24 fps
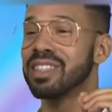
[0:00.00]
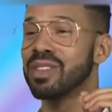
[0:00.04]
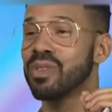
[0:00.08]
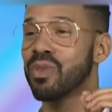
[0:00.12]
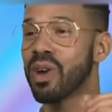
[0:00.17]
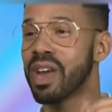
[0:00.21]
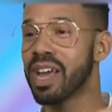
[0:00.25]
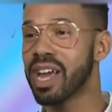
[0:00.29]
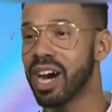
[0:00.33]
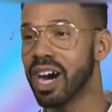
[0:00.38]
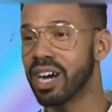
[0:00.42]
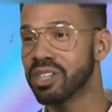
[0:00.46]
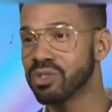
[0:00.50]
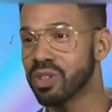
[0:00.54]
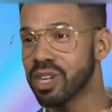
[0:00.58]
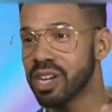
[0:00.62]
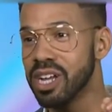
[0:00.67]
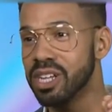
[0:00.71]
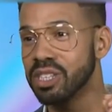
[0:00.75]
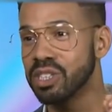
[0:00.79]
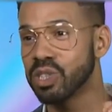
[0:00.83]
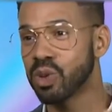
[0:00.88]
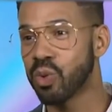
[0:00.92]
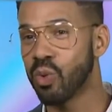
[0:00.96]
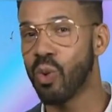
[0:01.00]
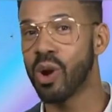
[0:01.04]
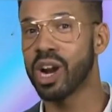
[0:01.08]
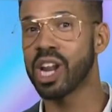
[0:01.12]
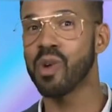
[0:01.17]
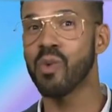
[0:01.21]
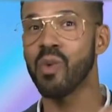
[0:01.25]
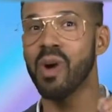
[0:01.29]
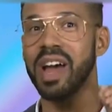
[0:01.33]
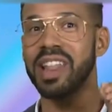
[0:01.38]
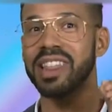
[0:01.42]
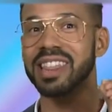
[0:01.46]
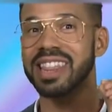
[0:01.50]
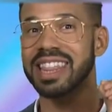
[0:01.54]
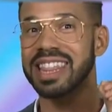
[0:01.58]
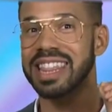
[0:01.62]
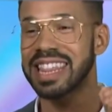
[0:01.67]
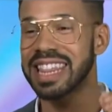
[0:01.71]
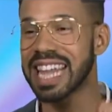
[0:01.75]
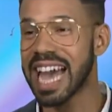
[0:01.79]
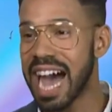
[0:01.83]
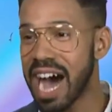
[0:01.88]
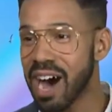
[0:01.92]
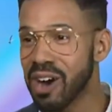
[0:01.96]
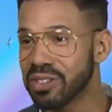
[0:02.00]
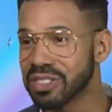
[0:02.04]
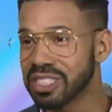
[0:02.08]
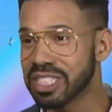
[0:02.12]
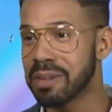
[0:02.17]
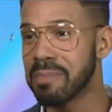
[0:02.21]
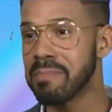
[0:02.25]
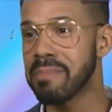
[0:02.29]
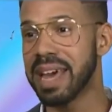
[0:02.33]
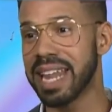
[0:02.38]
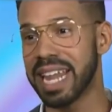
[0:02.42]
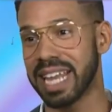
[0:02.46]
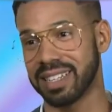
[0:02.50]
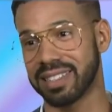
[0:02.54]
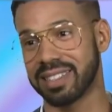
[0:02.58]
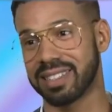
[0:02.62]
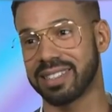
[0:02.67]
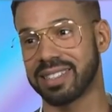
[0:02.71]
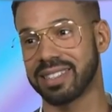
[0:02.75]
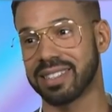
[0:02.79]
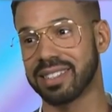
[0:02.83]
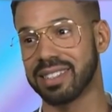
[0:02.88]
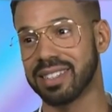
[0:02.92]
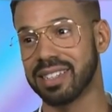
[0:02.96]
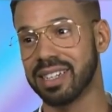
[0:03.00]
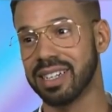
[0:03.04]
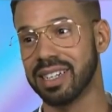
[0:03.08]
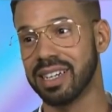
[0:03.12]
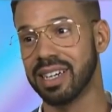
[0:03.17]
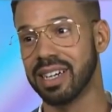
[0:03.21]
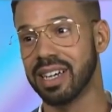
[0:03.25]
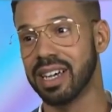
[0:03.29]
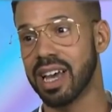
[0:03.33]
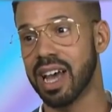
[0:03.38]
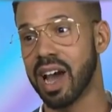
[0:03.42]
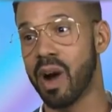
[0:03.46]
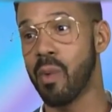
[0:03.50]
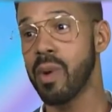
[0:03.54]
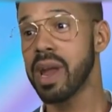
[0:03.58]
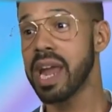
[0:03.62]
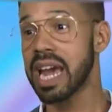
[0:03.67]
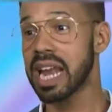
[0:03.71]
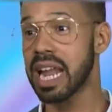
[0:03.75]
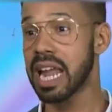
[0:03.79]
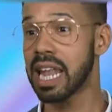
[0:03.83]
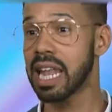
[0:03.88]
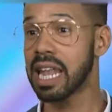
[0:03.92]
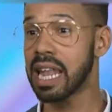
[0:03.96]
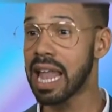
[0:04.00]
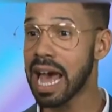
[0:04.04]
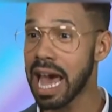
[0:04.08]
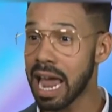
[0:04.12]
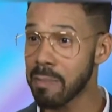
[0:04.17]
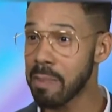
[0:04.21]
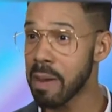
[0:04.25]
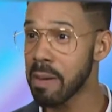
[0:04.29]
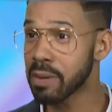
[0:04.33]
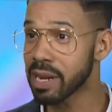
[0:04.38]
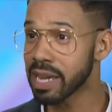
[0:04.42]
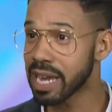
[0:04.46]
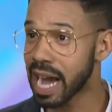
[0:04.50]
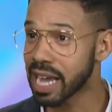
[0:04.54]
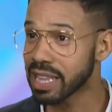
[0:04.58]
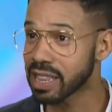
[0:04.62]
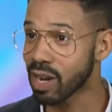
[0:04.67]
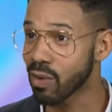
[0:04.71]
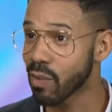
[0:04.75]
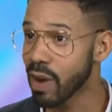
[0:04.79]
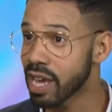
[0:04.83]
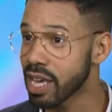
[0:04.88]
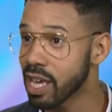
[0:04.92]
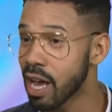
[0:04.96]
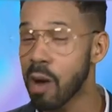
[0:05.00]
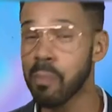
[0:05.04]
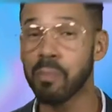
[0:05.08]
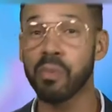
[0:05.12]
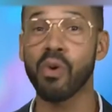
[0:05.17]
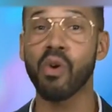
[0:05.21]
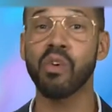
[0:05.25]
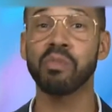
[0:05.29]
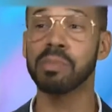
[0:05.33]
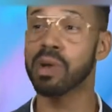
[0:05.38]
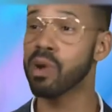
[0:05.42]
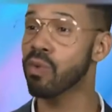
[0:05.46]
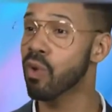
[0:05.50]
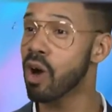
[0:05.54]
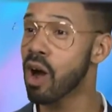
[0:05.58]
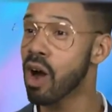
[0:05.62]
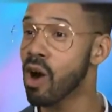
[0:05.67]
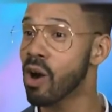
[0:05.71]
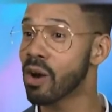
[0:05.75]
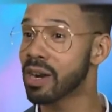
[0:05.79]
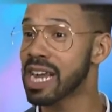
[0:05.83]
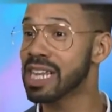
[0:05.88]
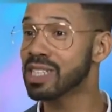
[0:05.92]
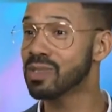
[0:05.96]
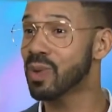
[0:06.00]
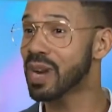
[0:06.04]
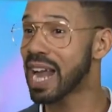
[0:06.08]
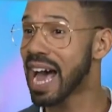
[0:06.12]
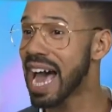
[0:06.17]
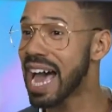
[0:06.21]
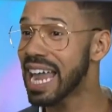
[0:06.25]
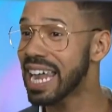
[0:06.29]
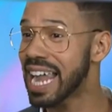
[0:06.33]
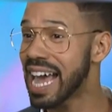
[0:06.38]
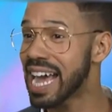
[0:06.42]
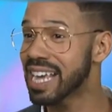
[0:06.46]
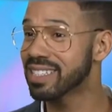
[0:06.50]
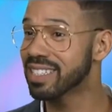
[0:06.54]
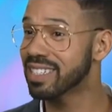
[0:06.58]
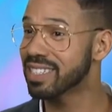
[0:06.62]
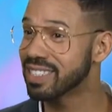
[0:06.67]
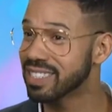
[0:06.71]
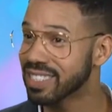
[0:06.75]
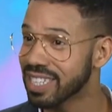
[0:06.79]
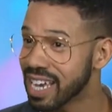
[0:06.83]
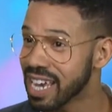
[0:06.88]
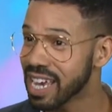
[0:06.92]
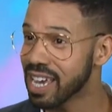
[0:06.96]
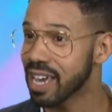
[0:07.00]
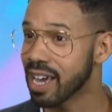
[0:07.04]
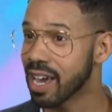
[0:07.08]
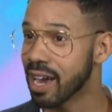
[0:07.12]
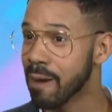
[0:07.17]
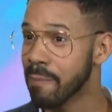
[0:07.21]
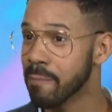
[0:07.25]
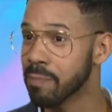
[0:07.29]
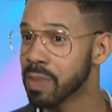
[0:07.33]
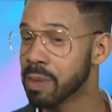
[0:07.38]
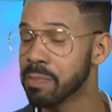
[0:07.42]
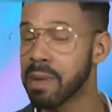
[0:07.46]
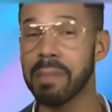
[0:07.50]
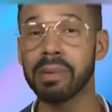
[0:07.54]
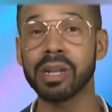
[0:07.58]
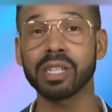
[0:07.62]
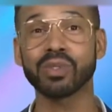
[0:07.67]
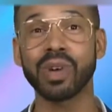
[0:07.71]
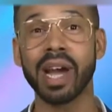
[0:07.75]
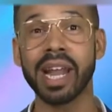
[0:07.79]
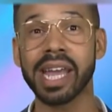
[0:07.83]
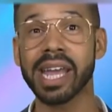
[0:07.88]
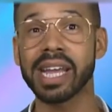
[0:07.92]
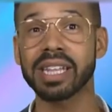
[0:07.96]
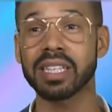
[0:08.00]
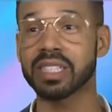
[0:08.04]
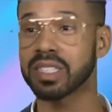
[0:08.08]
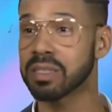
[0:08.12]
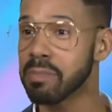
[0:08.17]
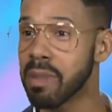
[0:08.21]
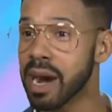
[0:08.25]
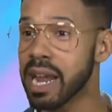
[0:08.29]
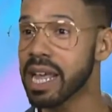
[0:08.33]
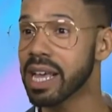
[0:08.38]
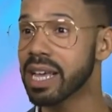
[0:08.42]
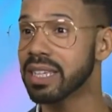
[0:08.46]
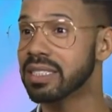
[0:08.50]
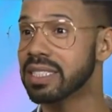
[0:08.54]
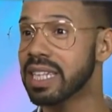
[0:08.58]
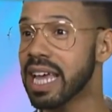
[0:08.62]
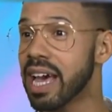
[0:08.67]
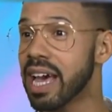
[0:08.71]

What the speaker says: 321,000 minutes. And we got a lot of people that got that right. Y'all proved me wrong. That's what I like to see. People are trying to get this money because